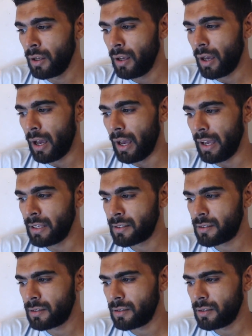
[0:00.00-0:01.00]

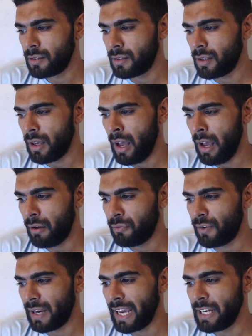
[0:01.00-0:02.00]

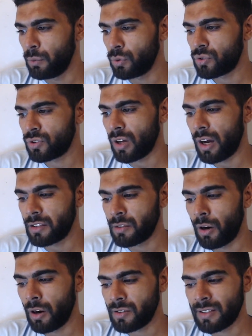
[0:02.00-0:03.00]
Fellaini will start
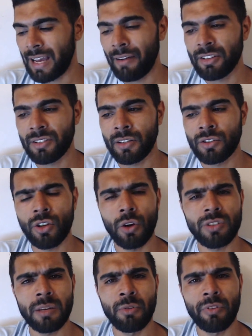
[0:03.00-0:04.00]
tomorrow, says Harry Sings.
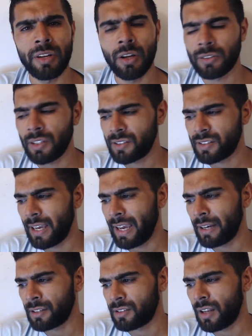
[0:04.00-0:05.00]
Jose Mourinho did say he
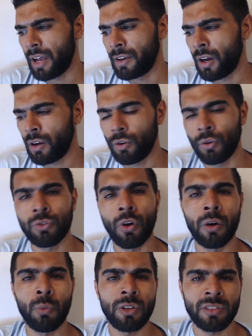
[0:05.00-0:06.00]
had a slight knock, although
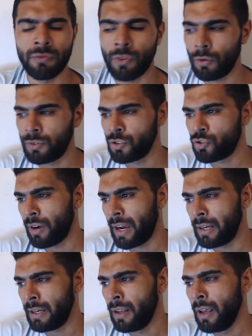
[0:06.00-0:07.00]
he was involved in
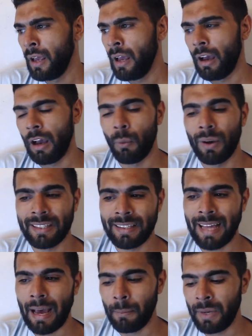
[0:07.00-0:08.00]
training. Whether
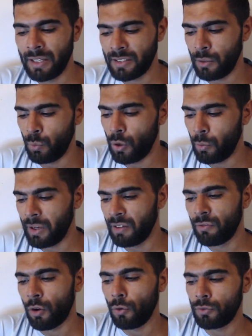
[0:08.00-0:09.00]
that means he will be
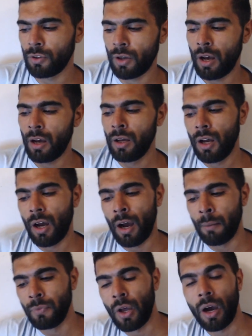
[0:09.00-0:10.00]
involved or not,
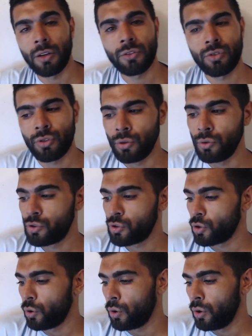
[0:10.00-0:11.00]
I'm not too
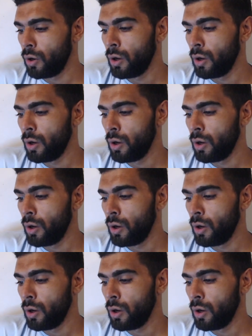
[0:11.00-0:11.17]
sure.